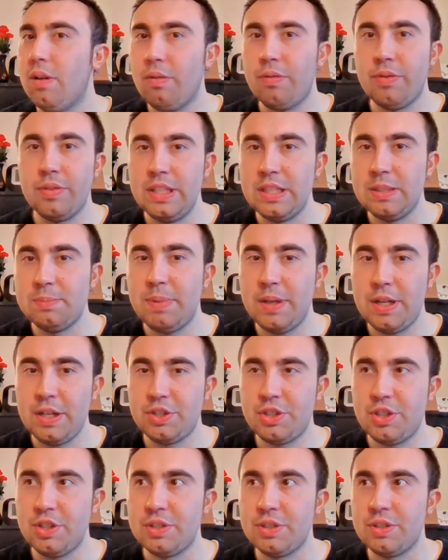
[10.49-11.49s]
From these
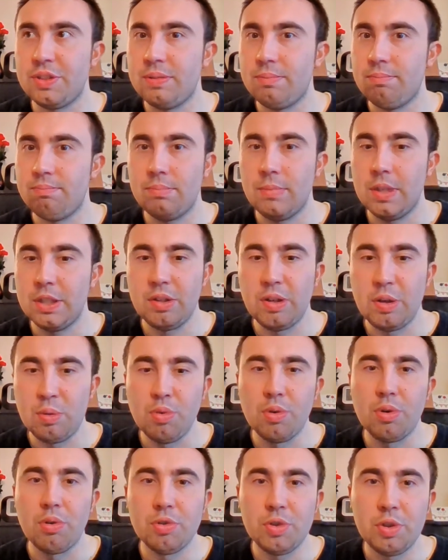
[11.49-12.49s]
pictures there's only
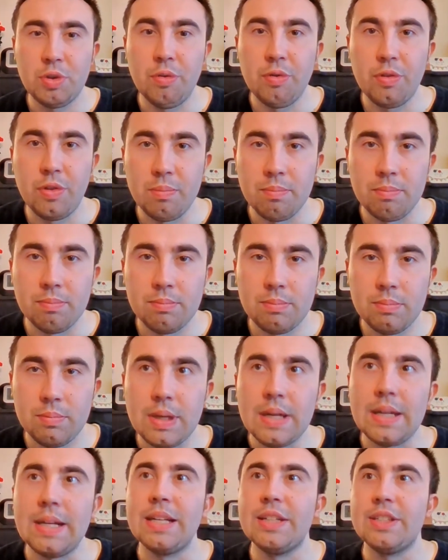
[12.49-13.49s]
one or two of them
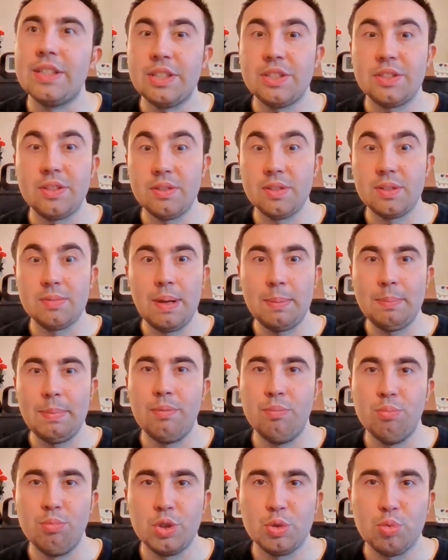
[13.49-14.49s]
in existence, maybe
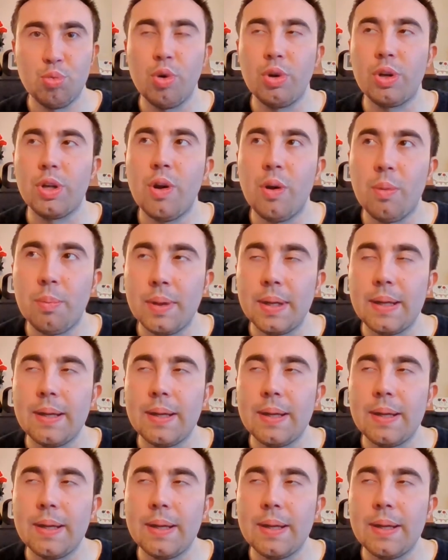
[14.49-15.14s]
even just one copy.